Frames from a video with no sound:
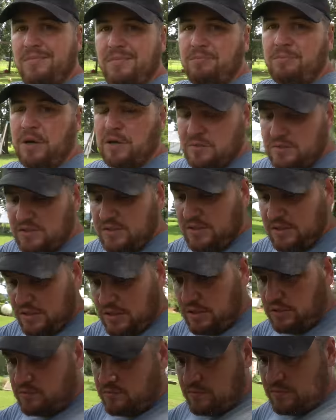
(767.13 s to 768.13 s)
most of the
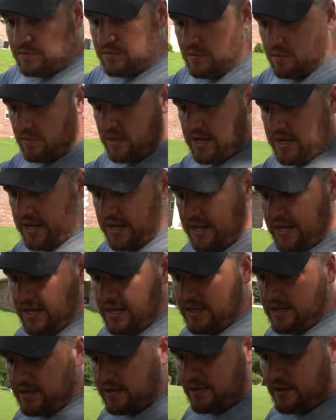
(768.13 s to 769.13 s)
goats was okay.
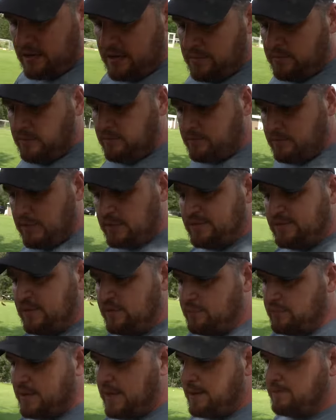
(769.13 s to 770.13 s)
Most
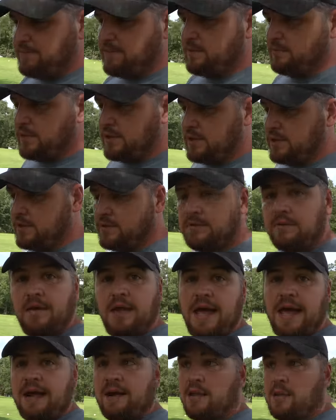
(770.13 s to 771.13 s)
of them came from running
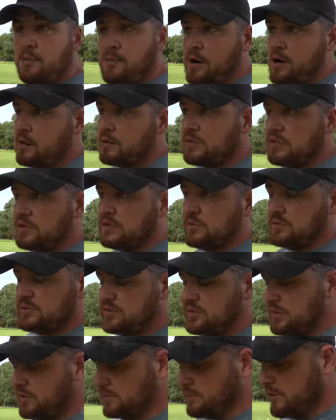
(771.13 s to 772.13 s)
out of the barn because it was
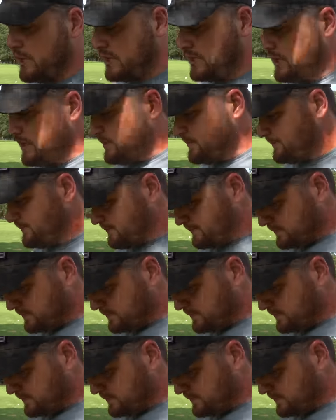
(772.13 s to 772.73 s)
still raining.